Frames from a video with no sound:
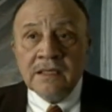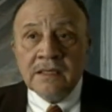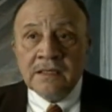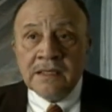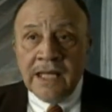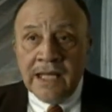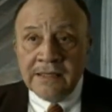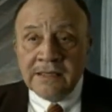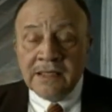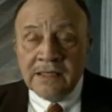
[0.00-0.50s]

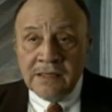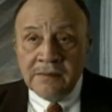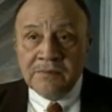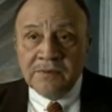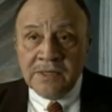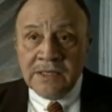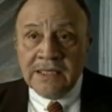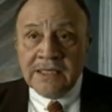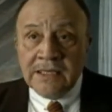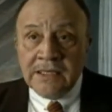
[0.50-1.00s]

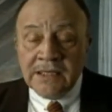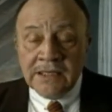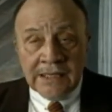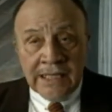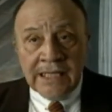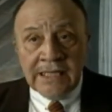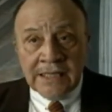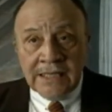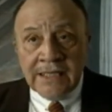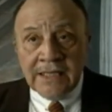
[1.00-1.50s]
non-deliberately
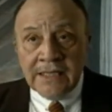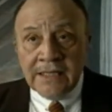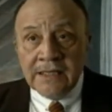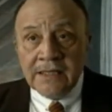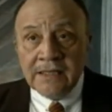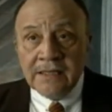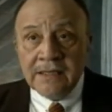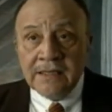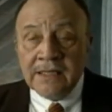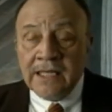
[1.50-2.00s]
lately,
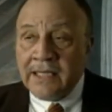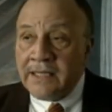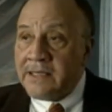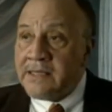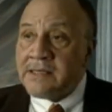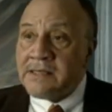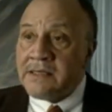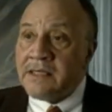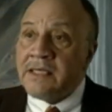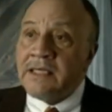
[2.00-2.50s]
that
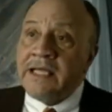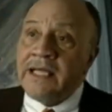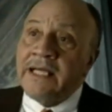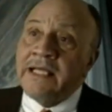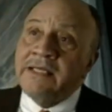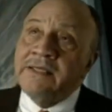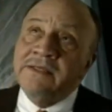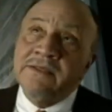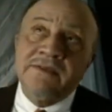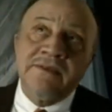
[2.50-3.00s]
is in the
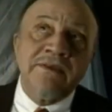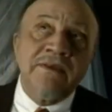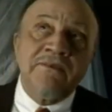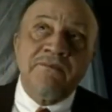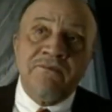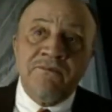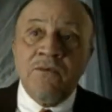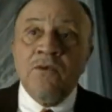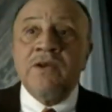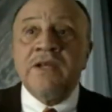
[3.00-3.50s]
last
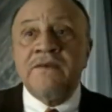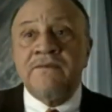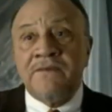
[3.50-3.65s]
40,